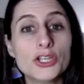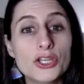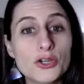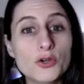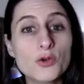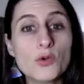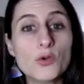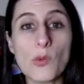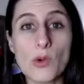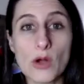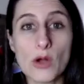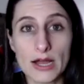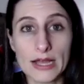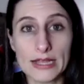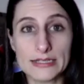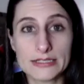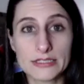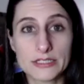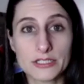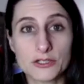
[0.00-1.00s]
you
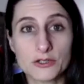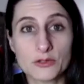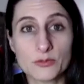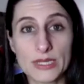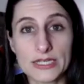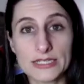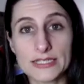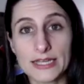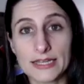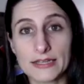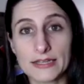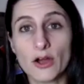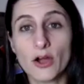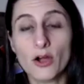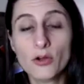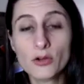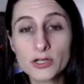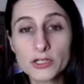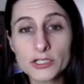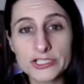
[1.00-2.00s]
want to
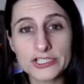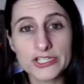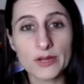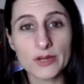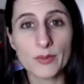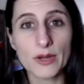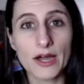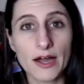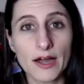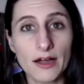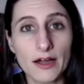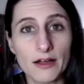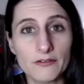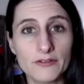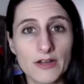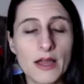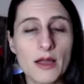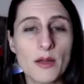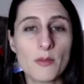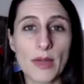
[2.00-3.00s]
maintain ownership
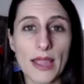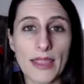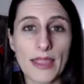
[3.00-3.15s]
of,